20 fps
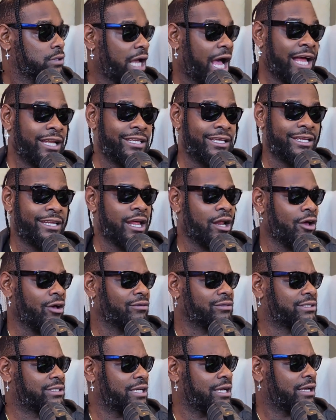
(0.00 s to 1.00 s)
I did that
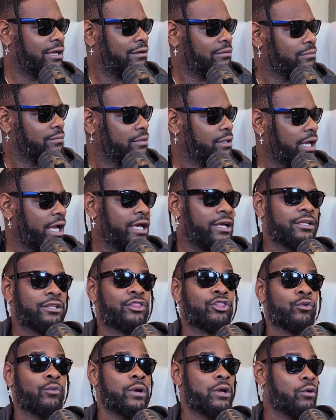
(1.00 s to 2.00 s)
all the time. I had to
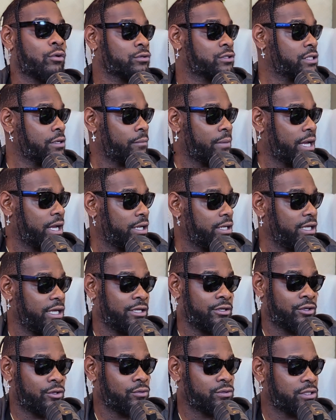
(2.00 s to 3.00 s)
3 on somebody
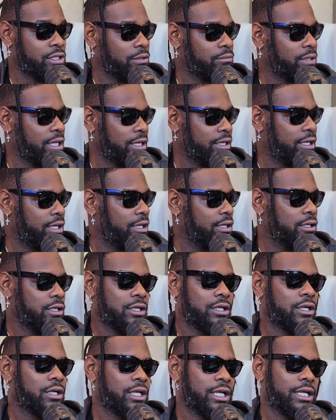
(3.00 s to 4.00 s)
and do something like that.
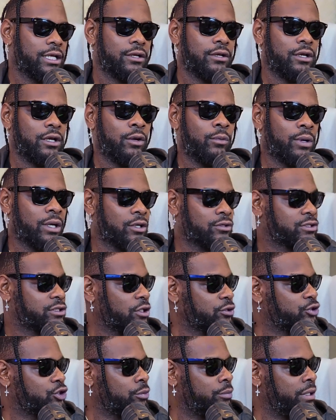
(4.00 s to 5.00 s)
It wasn't on
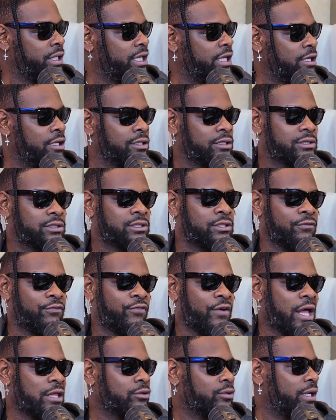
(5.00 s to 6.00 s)
social media to
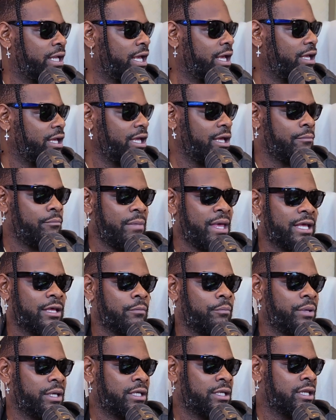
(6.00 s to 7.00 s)
follow that and make
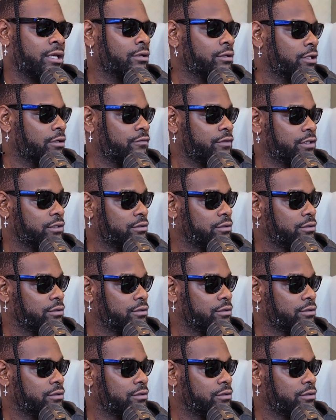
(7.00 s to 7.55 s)
a big deal of it.